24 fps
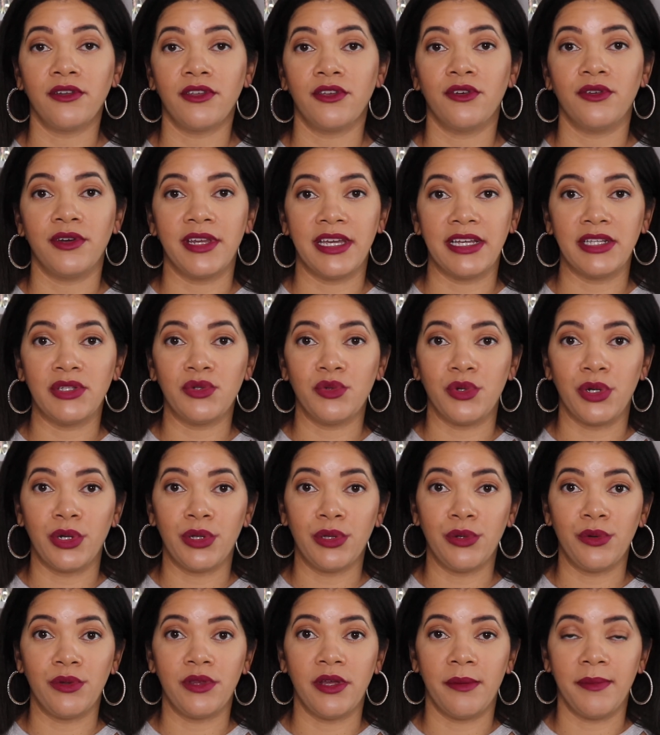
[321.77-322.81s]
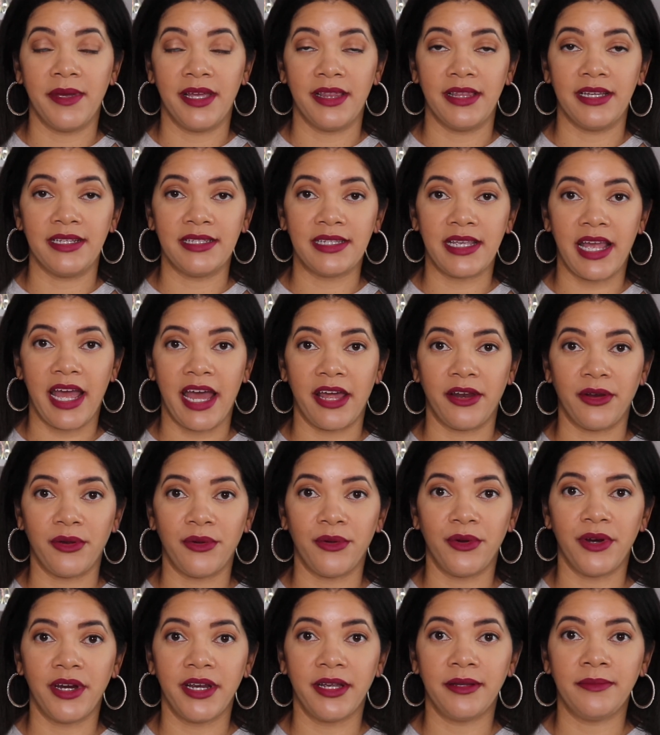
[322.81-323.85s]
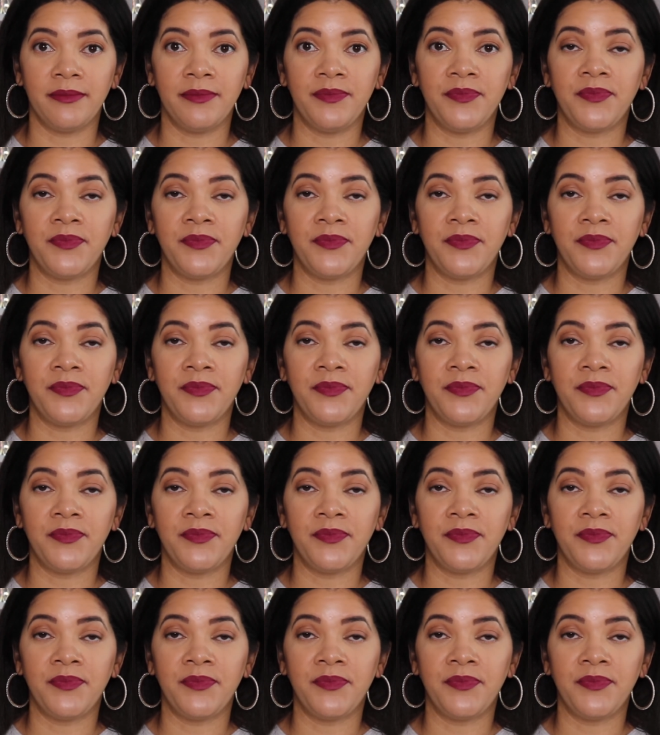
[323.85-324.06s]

you'll need to include them in this category.